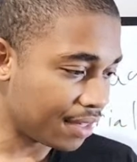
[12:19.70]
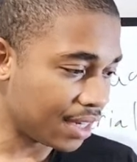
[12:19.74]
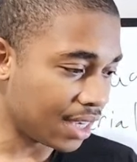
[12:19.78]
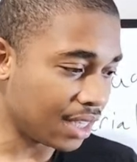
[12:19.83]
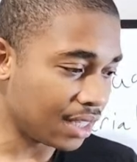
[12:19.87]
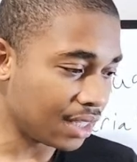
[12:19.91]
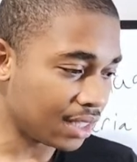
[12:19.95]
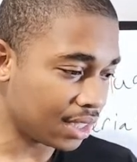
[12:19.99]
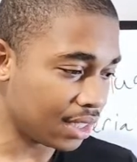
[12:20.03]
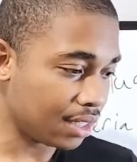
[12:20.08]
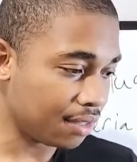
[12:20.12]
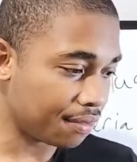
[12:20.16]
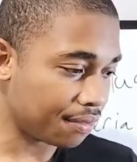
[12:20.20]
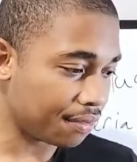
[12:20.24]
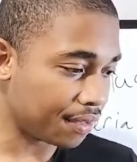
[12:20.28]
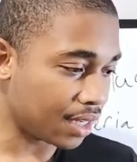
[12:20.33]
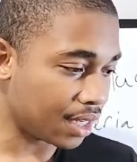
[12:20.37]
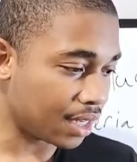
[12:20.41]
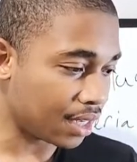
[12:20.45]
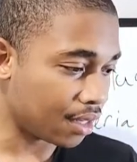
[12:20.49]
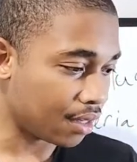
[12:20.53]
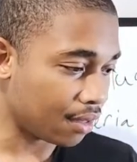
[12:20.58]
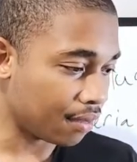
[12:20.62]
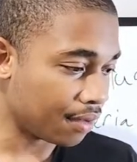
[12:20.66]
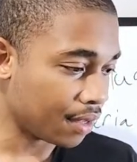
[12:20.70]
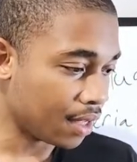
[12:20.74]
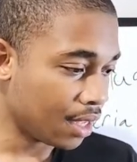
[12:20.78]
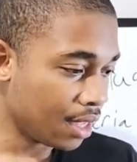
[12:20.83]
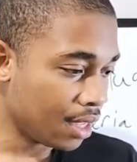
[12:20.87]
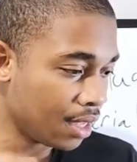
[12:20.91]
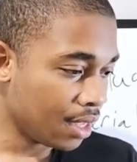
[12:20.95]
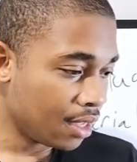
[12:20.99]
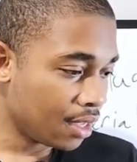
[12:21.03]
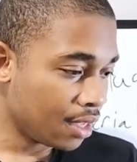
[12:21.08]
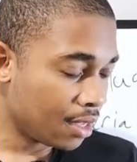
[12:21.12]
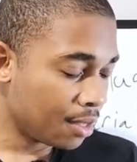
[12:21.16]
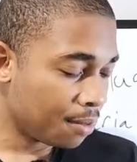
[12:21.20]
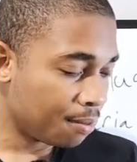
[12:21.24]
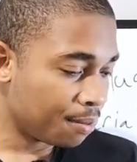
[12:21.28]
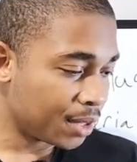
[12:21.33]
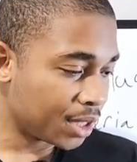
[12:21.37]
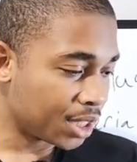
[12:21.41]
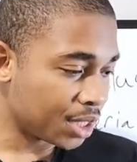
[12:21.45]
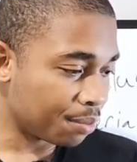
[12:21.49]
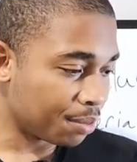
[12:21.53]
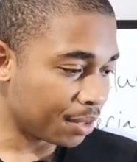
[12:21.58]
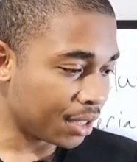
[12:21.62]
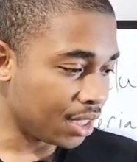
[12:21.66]
not d5,
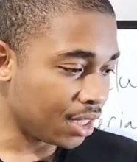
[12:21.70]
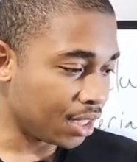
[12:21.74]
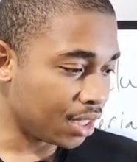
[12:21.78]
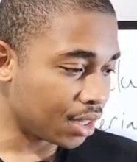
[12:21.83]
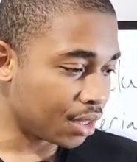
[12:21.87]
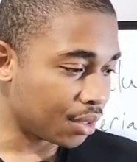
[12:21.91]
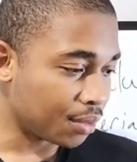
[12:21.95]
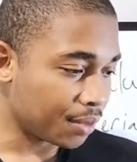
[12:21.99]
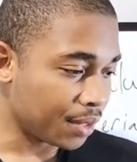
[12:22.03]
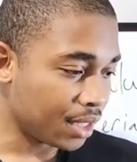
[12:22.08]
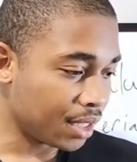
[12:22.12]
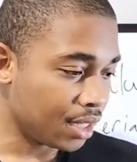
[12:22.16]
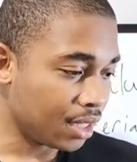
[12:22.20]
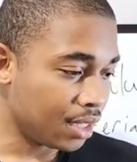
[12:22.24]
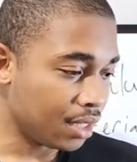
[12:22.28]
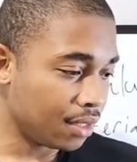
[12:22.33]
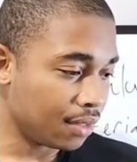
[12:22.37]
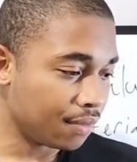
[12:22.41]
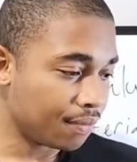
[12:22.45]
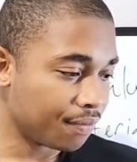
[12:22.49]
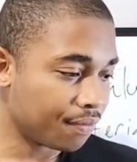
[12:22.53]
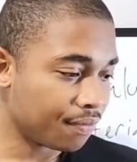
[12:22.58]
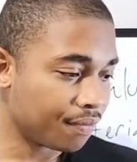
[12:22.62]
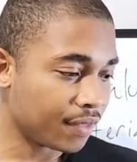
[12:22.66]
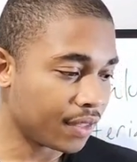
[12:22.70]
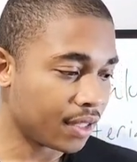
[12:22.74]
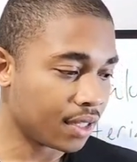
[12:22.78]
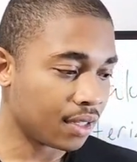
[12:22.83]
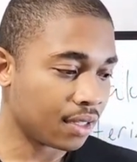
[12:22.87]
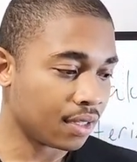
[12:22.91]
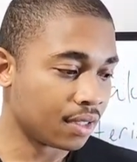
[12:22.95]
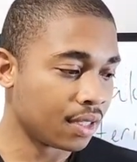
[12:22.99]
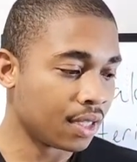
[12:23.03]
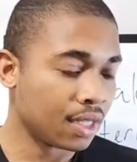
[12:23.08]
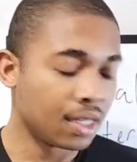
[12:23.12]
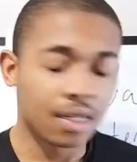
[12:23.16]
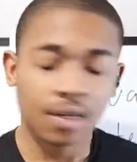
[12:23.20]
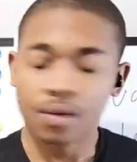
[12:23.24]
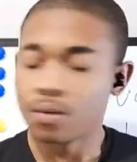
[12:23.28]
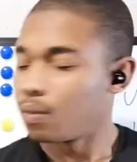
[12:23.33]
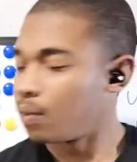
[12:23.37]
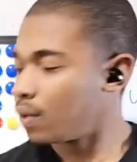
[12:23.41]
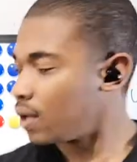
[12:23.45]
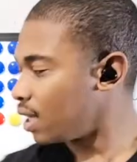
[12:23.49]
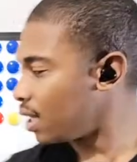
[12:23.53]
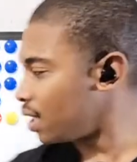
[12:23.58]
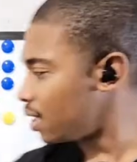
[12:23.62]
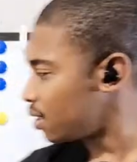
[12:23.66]
bishop e3.
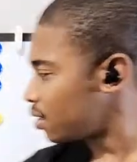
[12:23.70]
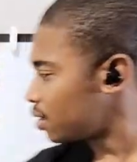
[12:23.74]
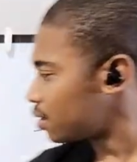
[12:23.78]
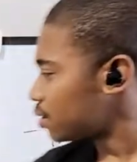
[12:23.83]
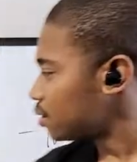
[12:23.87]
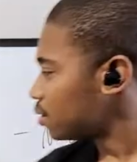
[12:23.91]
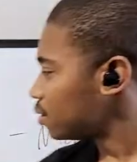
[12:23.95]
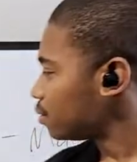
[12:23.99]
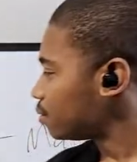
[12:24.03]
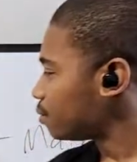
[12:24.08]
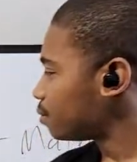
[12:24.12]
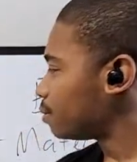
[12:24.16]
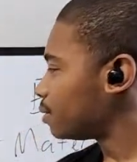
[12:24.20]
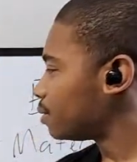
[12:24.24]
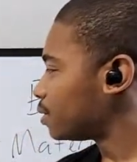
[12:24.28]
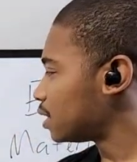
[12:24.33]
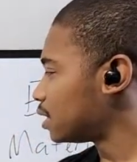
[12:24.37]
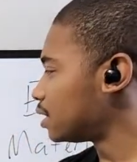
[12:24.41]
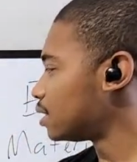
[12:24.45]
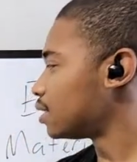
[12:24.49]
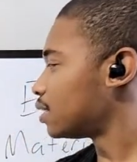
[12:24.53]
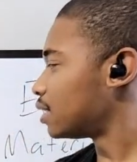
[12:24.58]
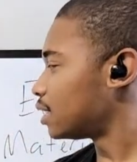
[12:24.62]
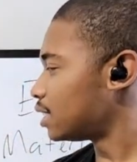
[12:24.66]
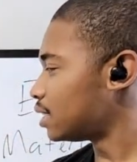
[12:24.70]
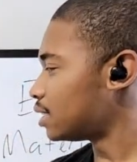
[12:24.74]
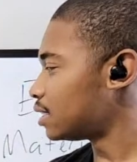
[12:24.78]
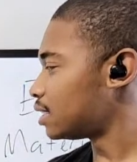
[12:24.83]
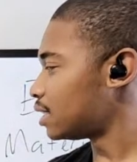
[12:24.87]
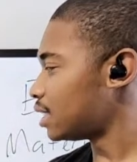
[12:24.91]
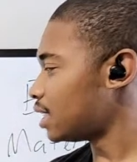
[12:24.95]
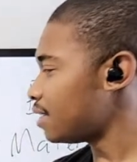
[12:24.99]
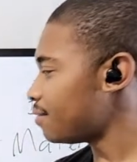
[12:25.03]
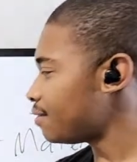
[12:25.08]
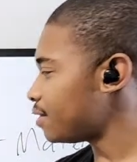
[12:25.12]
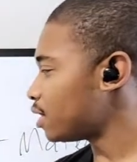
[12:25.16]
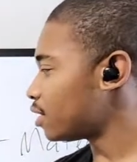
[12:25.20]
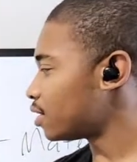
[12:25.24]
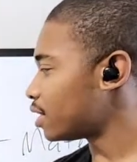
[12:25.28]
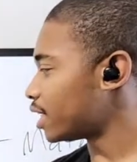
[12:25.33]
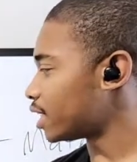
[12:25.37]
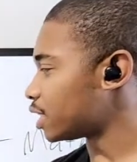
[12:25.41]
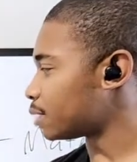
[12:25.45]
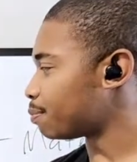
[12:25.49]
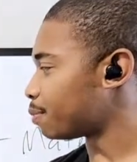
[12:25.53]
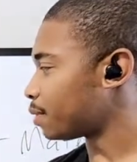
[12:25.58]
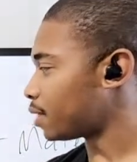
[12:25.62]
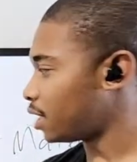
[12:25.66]
Well, even though
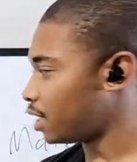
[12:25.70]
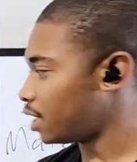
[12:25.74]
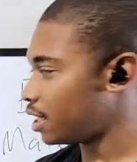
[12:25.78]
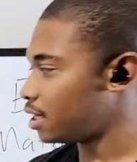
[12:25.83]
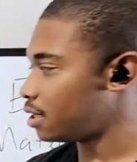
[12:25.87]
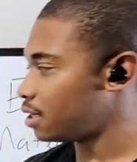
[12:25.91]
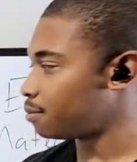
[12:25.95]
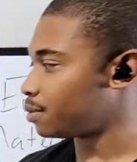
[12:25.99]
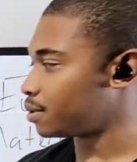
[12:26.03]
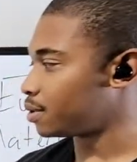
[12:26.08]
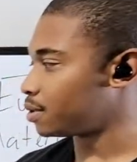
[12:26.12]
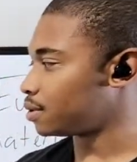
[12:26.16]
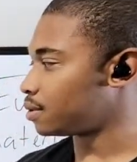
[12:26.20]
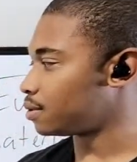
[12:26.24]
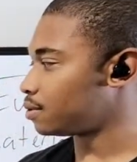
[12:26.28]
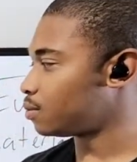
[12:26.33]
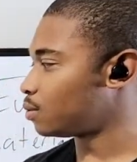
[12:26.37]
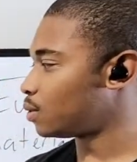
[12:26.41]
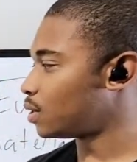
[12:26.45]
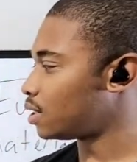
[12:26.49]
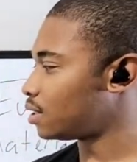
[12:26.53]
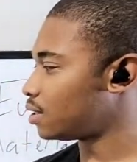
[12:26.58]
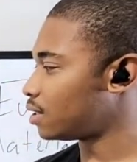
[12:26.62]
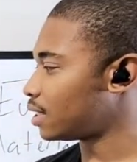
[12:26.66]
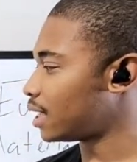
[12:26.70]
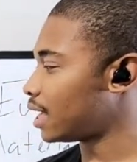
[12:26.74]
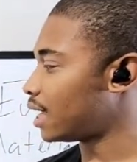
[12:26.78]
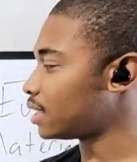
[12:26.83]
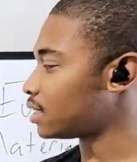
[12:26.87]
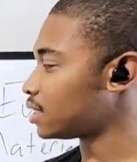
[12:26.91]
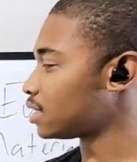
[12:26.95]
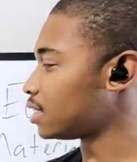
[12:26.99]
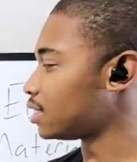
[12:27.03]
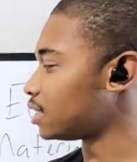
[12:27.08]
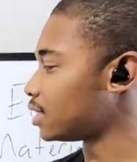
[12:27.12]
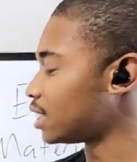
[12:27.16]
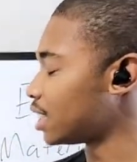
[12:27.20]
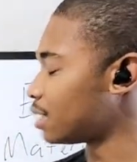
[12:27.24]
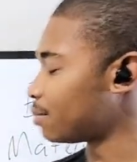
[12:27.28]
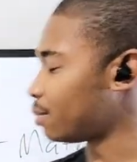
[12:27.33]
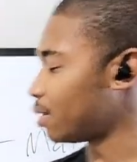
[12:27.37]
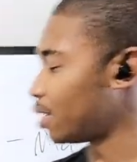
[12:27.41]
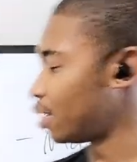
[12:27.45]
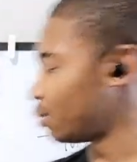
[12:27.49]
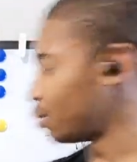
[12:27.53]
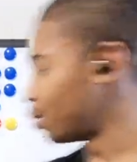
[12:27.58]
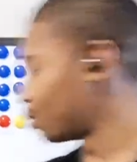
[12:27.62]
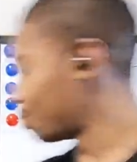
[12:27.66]
that's playable, well, actually it's not playable,